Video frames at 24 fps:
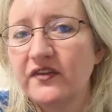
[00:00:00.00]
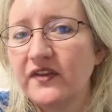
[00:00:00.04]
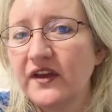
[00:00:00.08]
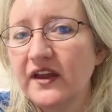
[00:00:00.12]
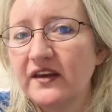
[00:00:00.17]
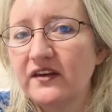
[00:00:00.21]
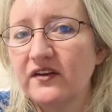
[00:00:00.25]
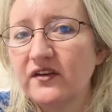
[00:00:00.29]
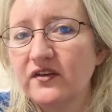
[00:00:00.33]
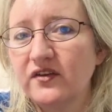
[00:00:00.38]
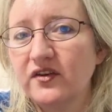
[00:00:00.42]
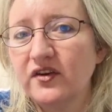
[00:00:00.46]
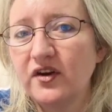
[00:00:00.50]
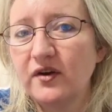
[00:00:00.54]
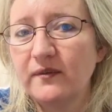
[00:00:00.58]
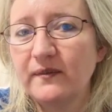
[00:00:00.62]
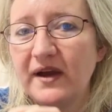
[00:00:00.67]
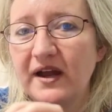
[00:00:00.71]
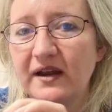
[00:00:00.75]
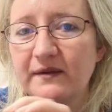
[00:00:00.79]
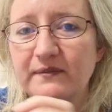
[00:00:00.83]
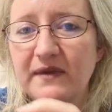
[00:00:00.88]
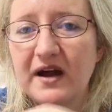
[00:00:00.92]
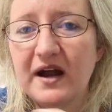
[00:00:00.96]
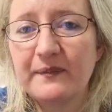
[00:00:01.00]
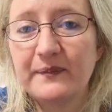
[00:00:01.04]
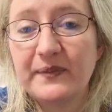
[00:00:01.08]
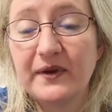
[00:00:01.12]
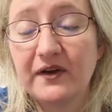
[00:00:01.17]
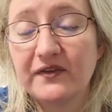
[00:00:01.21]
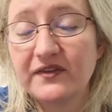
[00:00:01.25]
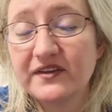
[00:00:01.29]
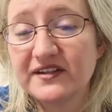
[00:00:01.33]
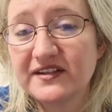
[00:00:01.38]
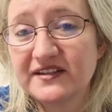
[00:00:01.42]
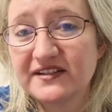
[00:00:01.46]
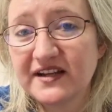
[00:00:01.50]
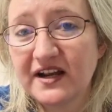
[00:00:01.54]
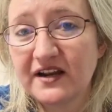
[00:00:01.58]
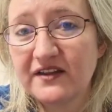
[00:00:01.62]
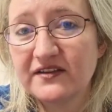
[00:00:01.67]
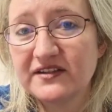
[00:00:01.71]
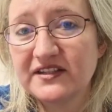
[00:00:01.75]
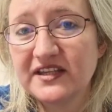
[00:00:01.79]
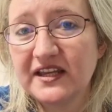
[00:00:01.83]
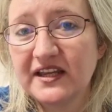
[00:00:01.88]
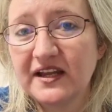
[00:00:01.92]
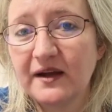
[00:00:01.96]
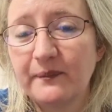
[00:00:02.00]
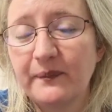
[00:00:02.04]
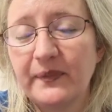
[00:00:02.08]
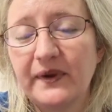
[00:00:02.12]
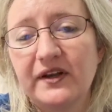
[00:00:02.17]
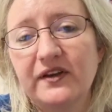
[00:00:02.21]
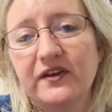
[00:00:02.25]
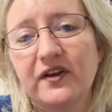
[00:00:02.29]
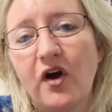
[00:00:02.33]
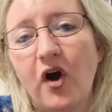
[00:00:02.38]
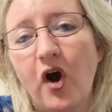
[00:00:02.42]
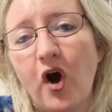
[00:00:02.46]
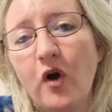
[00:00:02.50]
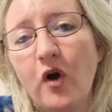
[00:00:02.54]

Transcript: Then, you know, it might be on the design of the teacup. But the